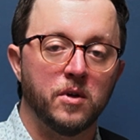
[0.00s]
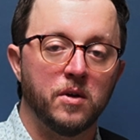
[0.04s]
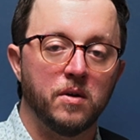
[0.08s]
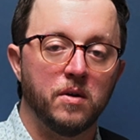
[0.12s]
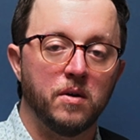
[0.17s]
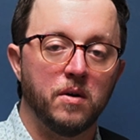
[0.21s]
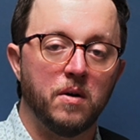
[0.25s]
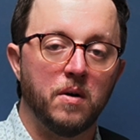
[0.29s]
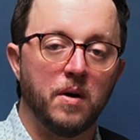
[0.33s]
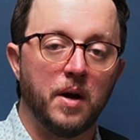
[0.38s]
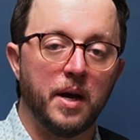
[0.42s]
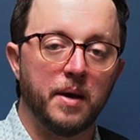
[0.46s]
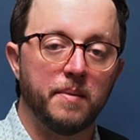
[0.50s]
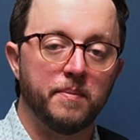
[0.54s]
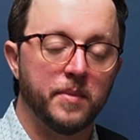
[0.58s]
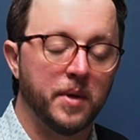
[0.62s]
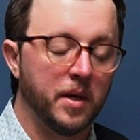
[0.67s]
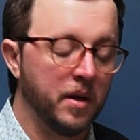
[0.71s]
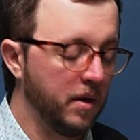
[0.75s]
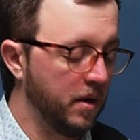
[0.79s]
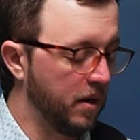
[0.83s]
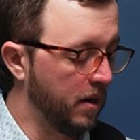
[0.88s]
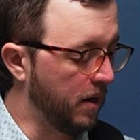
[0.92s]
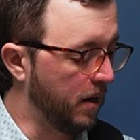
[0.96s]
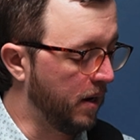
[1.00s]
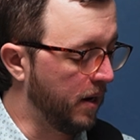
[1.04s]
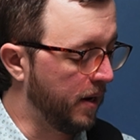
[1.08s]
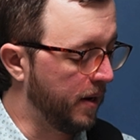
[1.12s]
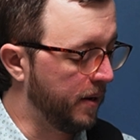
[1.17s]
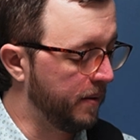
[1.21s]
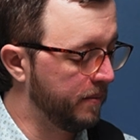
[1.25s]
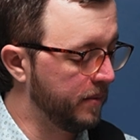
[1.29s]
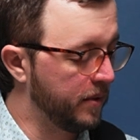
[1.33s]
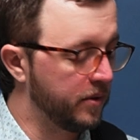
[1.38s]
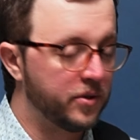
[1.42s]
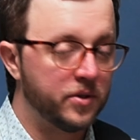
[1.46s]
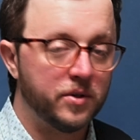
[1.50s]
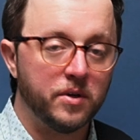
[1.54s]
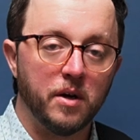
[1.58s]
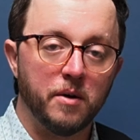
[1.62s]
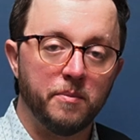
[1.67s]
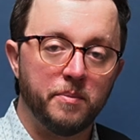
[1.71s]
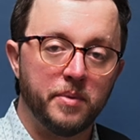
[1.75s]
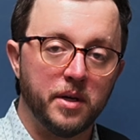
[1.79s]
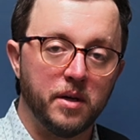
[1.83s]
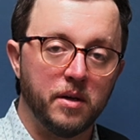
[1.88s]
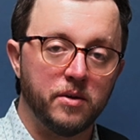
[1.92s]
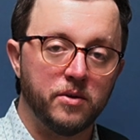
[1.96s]
All right, let's
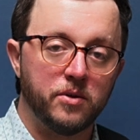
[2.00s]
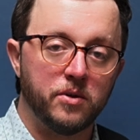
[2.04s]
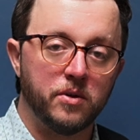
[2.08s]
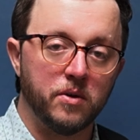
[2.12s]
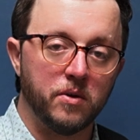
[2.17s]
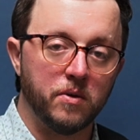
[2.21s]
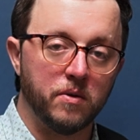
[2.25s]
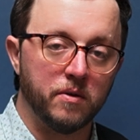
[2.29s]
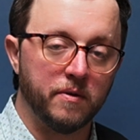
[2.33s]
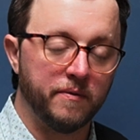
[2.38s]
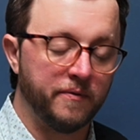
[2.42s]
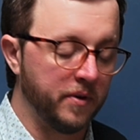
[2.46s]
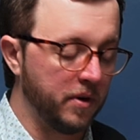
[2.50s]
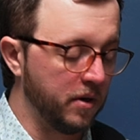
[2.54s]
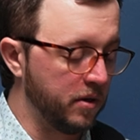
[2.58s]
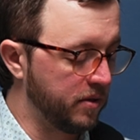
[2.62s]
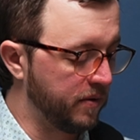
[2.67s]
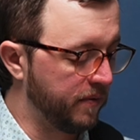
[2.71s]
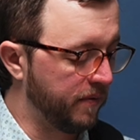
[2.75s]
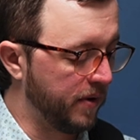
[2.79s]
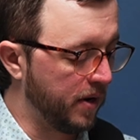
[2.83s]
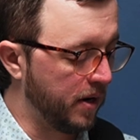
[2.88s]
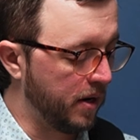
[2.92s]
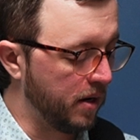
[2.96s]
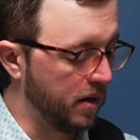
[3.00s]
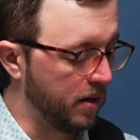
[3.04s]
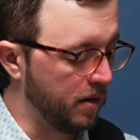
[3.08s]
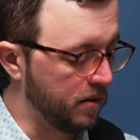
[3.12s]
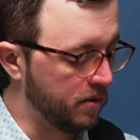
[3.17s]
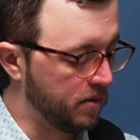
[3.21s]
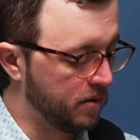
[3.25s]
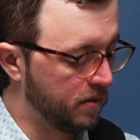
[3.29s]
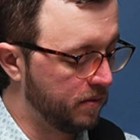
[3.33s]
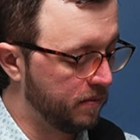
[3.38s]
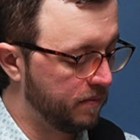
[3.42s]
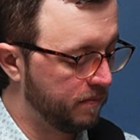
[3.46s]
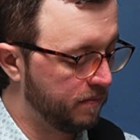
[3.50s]
jump into the first phrase.